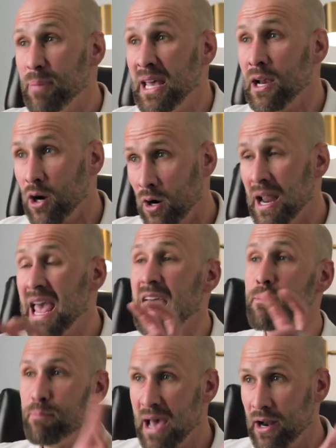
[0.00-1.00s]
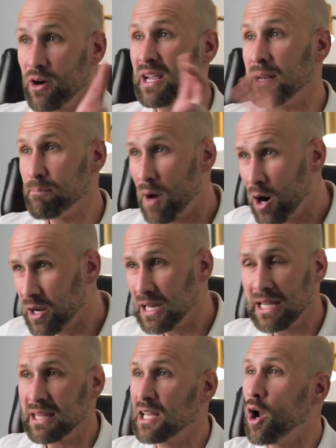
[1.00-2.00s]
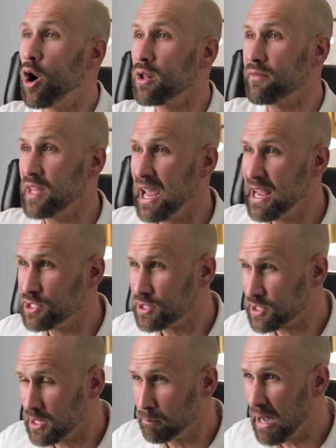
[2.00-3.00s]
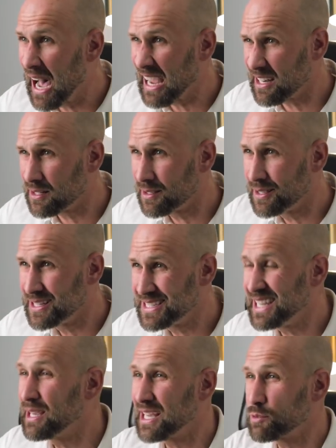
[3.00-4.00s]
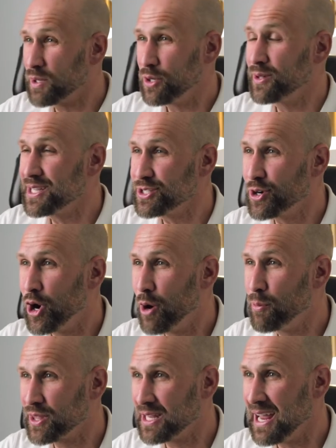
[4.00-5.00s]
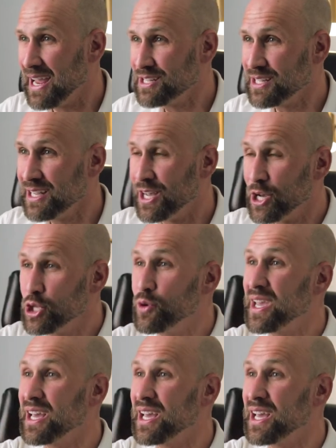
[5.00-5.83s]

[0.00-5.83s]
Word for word: bigger and better in marketing than all of the agents combined. See, because when you list your home with an agent, you